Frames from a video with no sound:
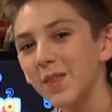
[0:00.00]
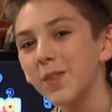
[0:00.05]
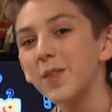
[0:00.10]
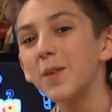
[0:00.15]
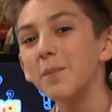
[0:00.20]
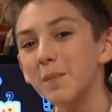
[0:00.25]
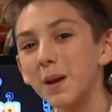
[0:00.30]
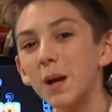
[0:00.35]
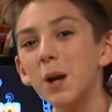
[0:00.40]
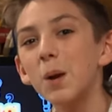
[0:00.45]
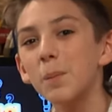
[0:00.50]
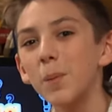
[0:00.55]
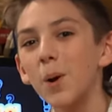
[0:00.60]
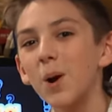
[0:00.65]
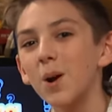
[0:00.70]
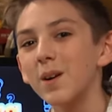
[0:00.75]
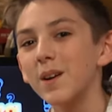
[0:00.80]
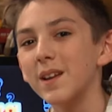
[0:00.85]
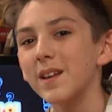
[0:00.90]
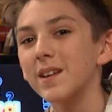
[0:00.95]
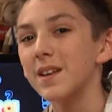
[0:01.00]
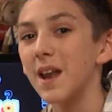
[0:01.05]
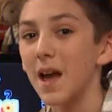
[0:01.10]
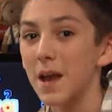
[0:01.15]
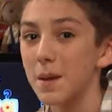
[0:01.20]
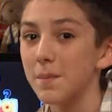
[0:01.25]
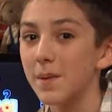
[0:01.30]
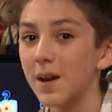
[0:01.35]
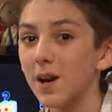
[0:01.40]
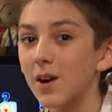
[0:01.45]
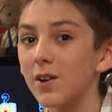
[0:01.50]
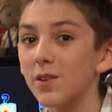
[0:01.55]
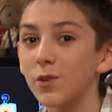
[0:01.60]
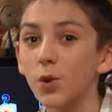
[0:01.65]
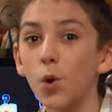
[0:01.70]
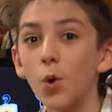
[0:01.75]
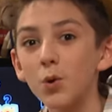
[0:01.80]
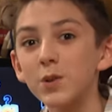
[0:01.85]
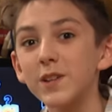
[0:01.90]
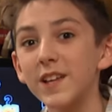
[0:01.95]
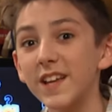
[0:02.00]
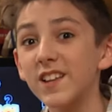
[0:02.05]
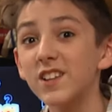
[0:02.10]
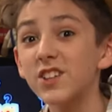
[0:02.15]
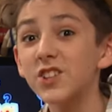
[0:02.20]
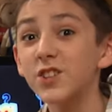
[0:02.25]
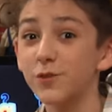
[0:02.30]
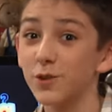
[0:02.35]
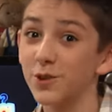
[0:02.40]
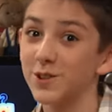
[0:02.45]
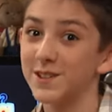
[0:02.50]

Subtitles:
The mare part in nightmare is Old English for